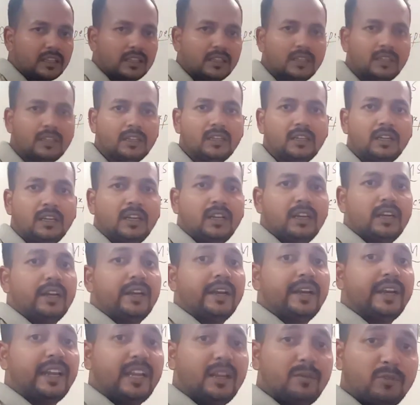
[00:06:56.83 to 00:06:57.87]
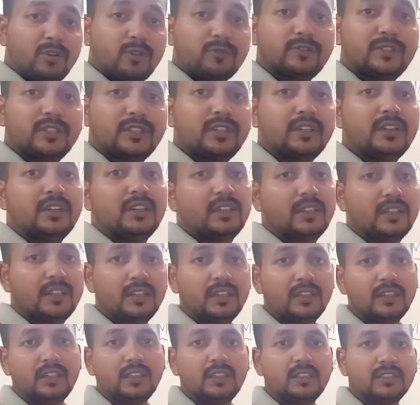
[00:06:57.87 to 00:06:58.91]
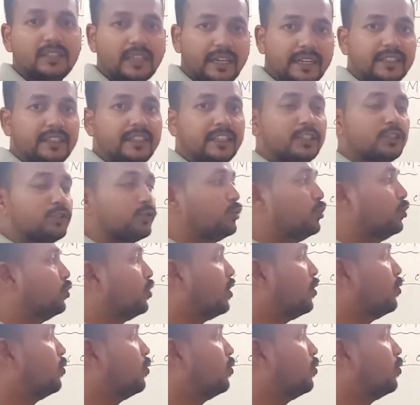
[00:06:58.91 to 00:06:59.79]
the name of the scientists who